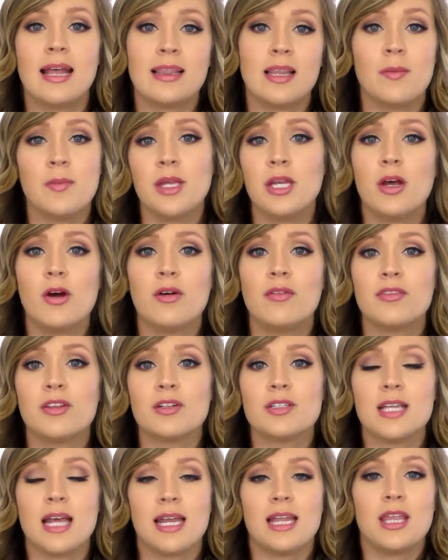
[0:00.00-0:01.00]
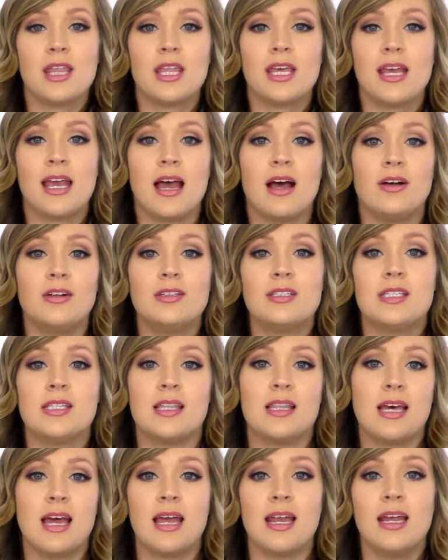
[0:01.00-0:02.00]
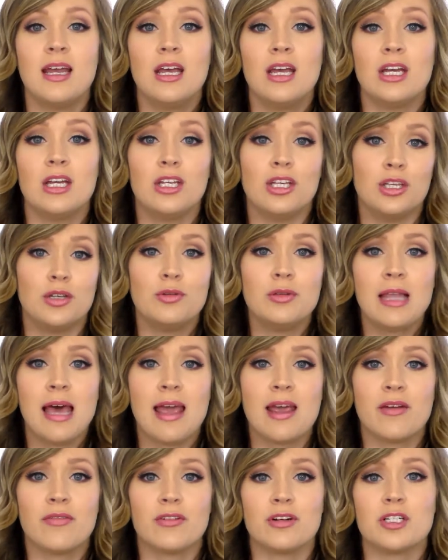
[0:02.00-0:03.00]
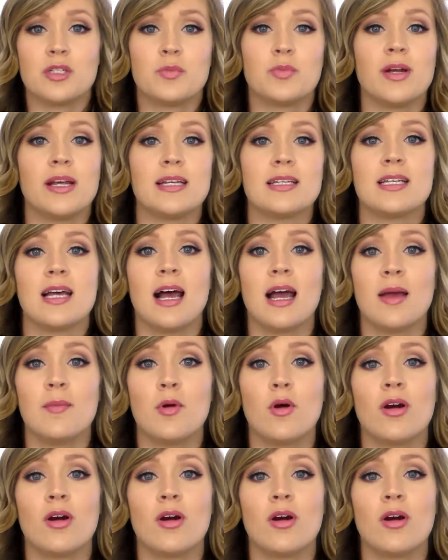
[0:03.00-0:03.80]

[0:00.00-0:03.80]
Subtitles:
and let me know if there's anything else that you like for springtime,